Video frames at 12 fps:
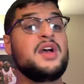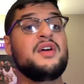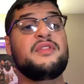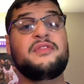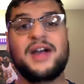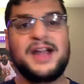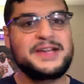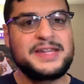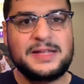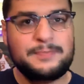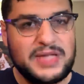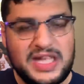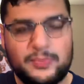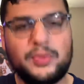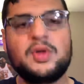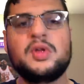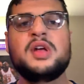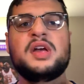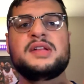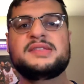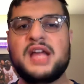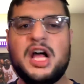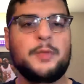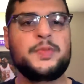finding people
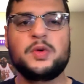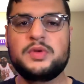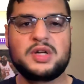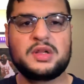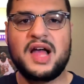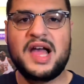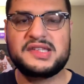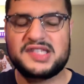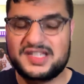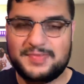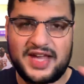to help you in your classes.